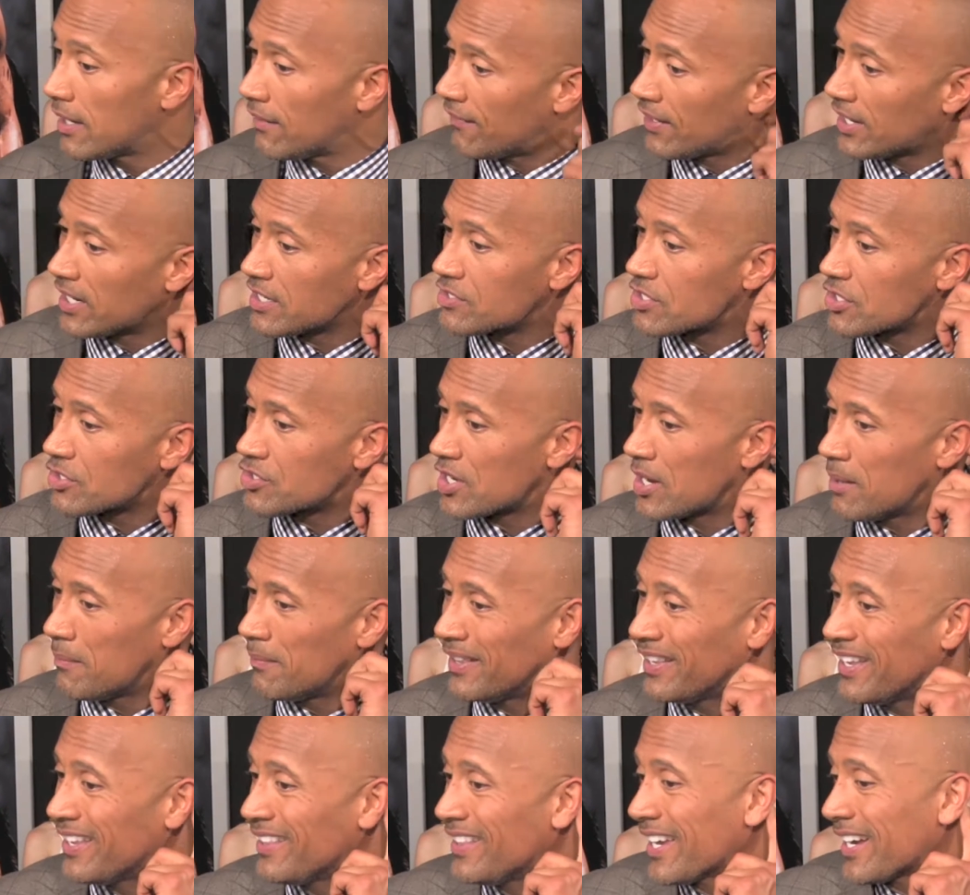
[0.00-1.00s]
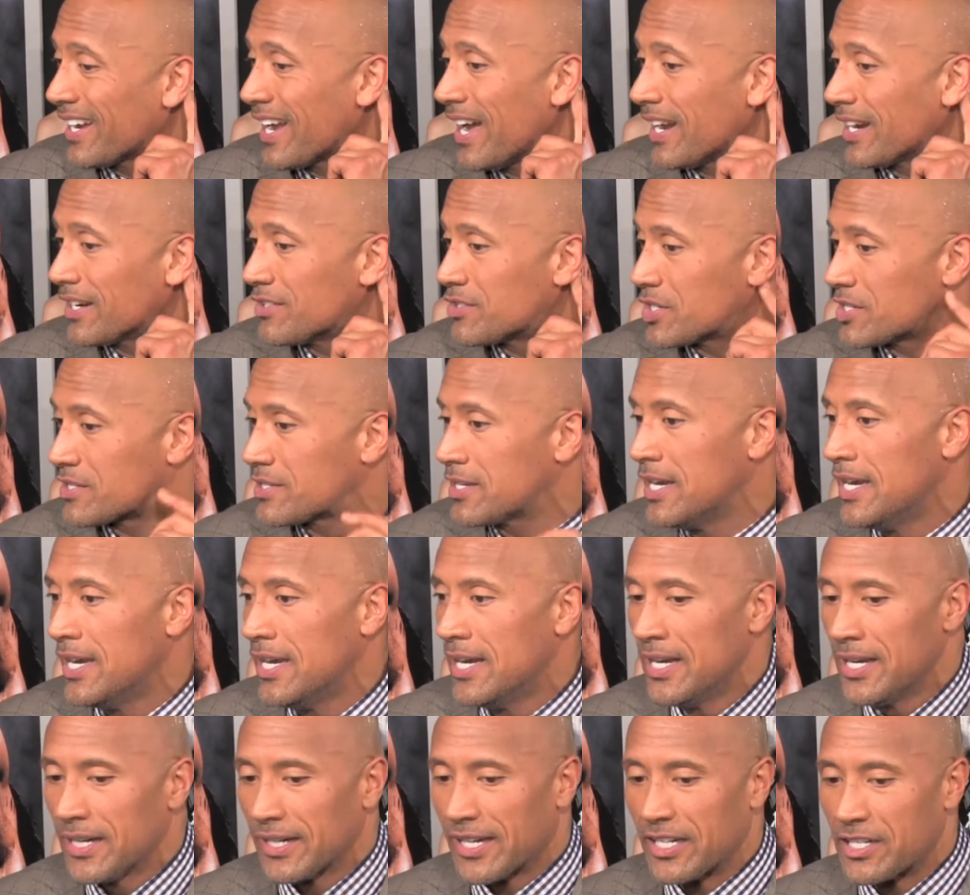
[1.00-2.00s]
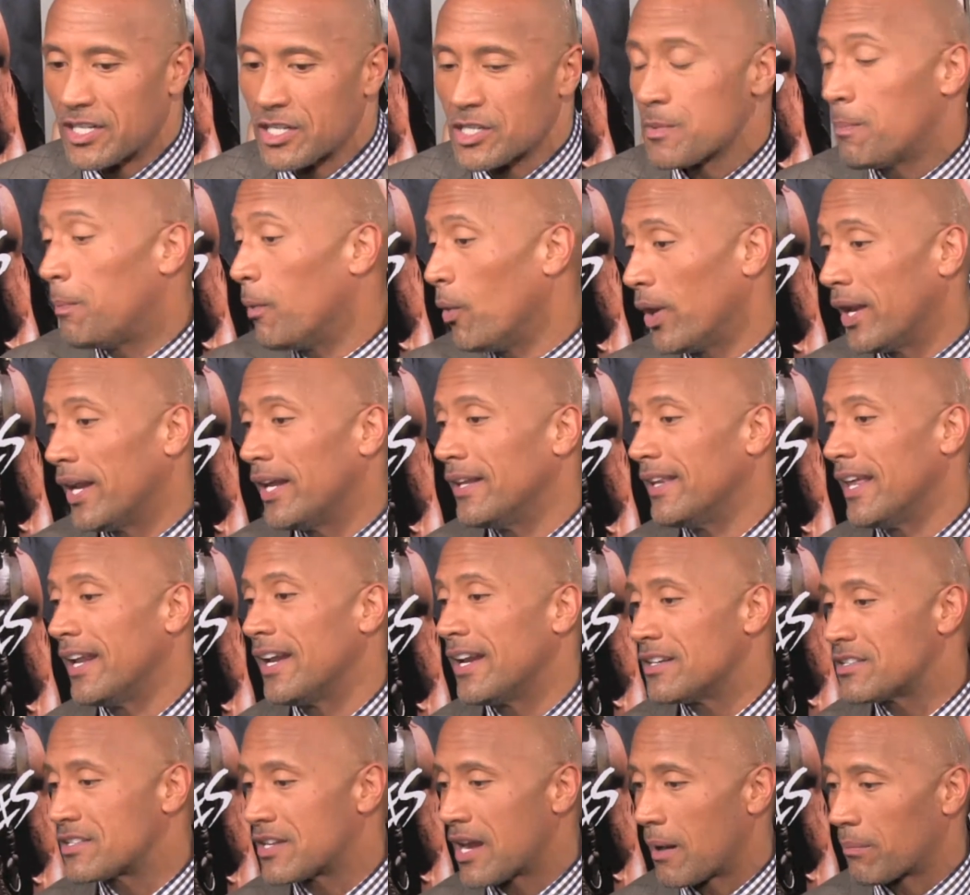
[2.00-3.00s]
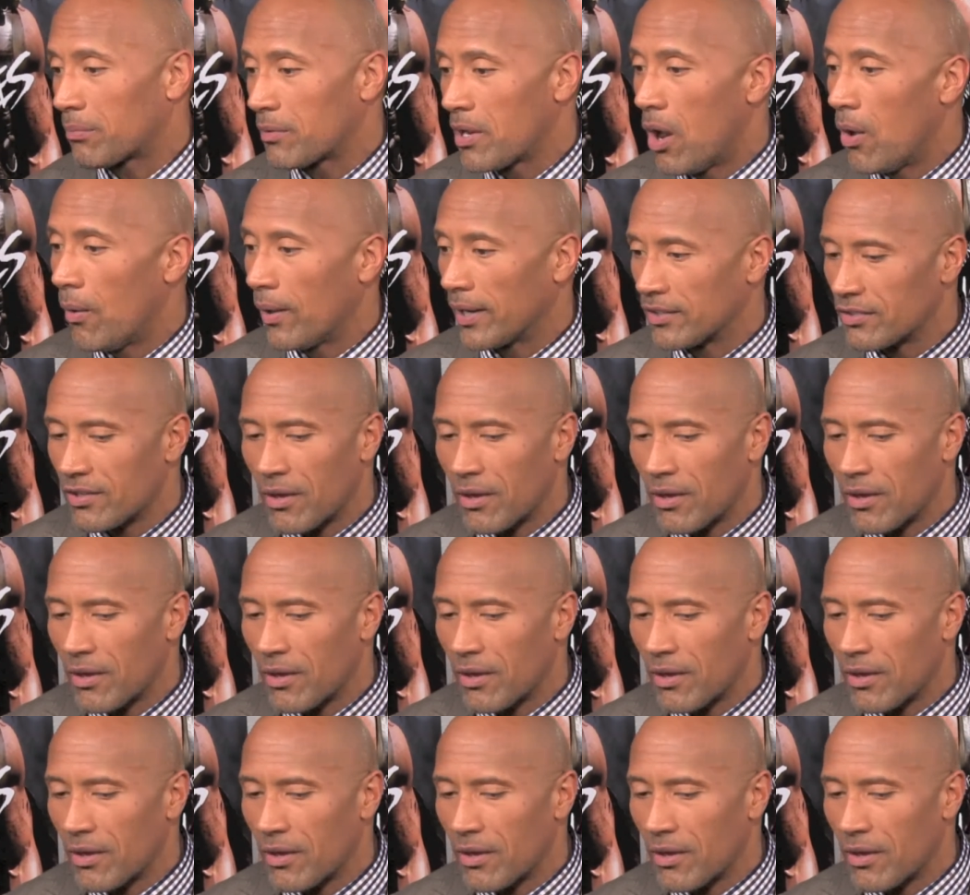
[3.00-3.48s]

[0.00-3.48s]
if it is a gym, and then they kind of just get disappointed and then they stop going.